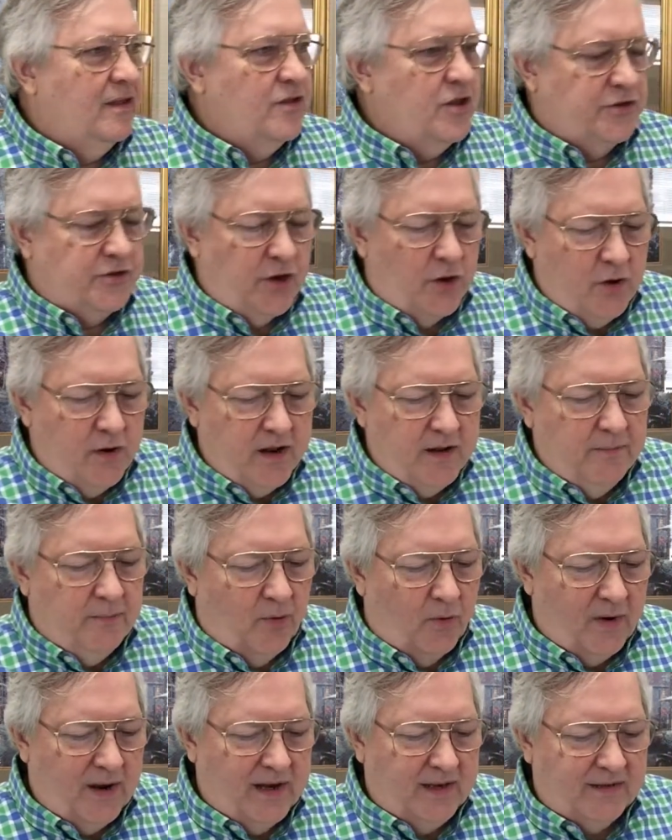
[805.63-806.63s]
The turning
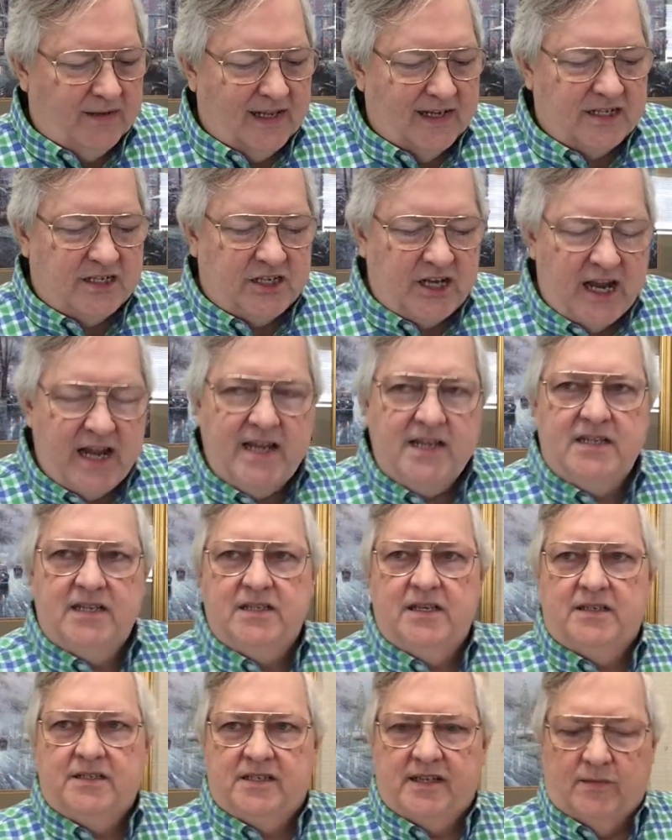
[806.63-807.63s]
point that
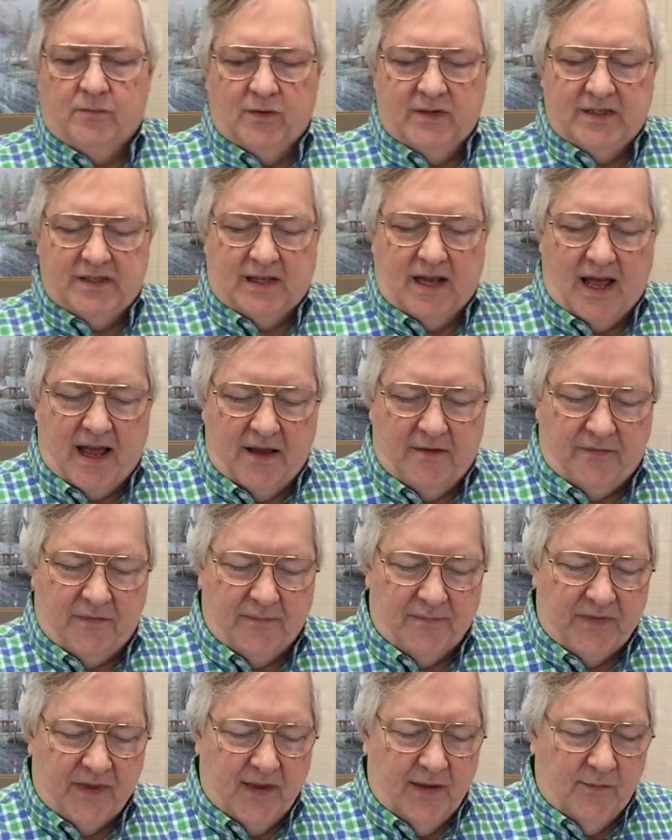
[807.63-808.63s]
changes someone's life
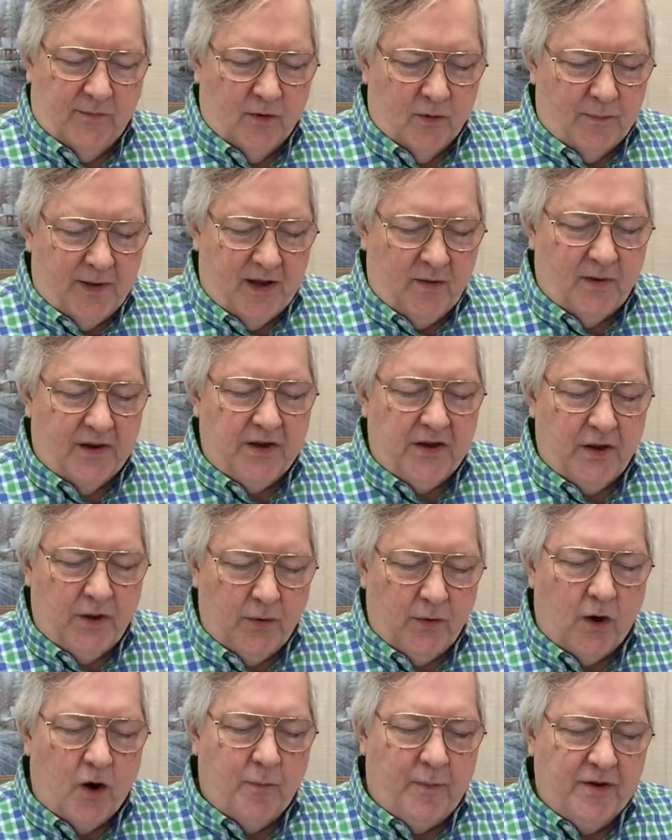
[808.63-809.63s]
will be when
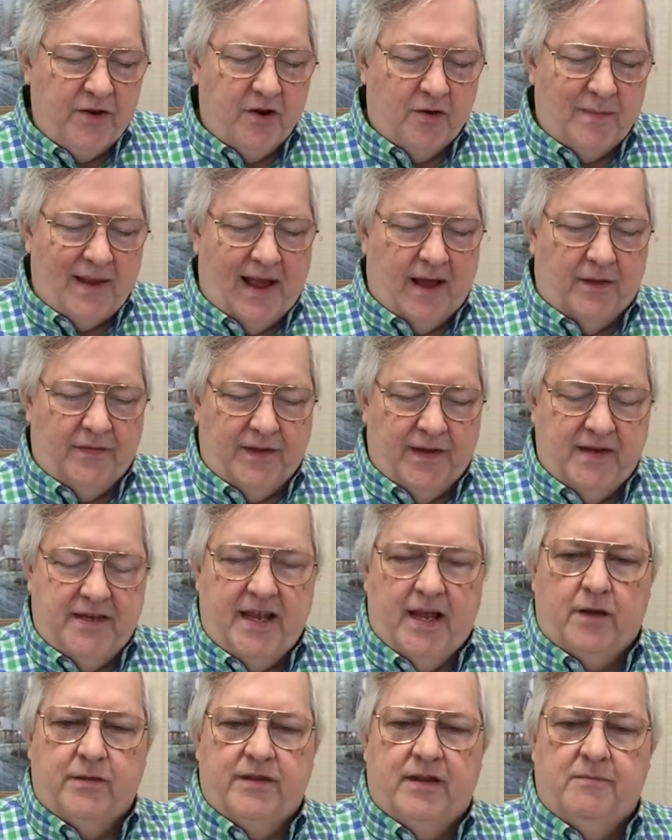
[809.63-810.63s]
you open your mouth and
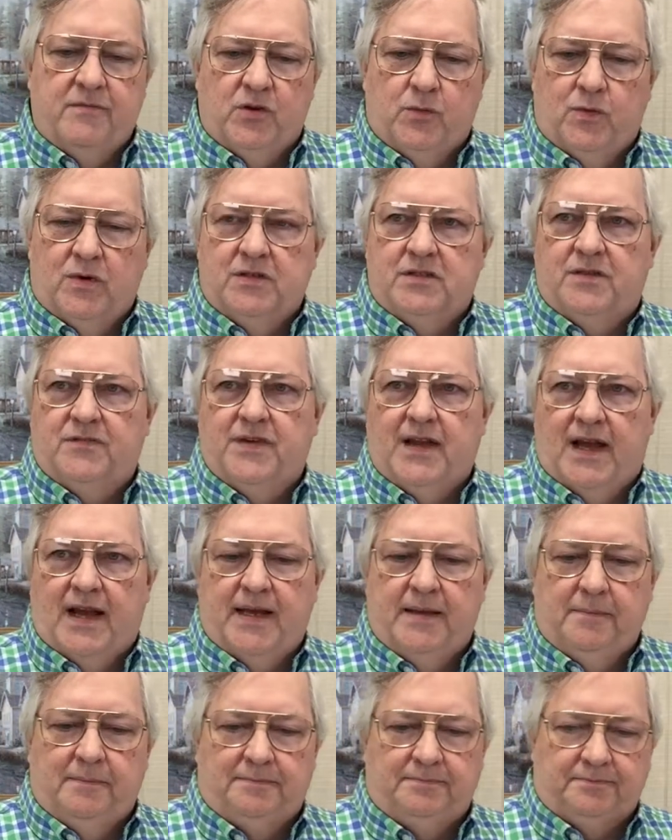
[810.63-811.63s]
tell them the words of
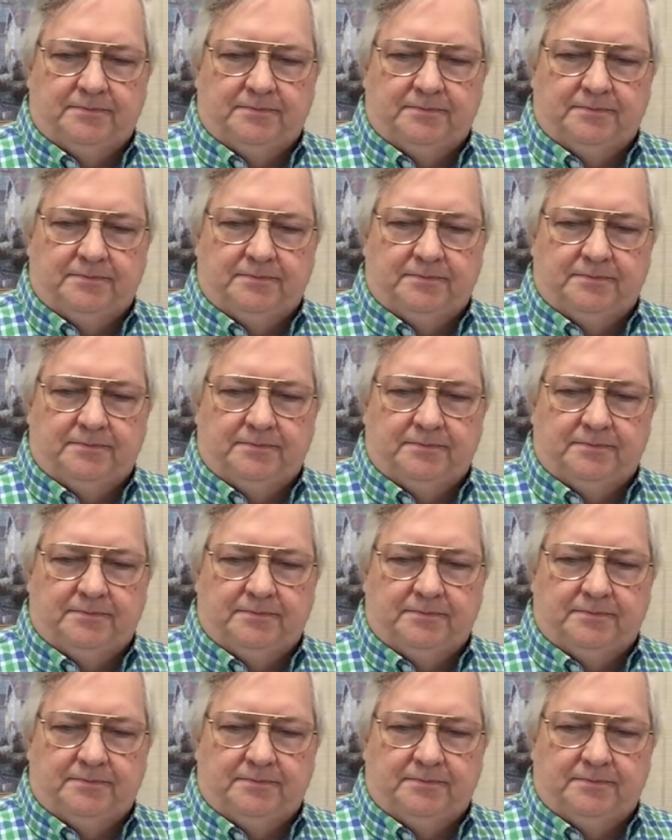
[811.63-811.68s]
God.